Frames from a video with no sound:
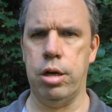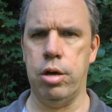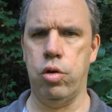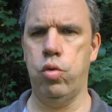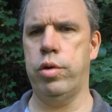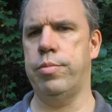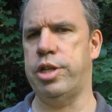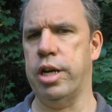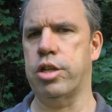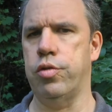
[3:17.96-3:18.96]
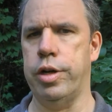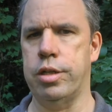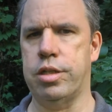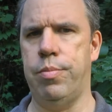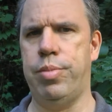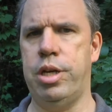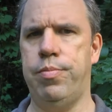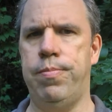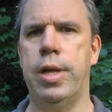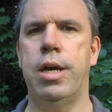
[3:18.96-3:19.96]
who would object to it?
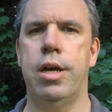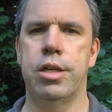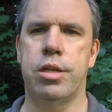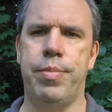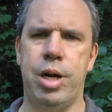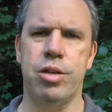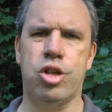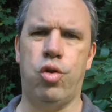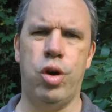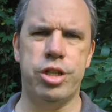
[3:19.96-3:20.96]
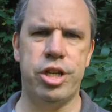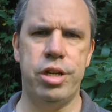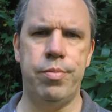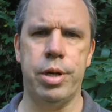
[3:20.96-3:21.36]
Some parents questioned it,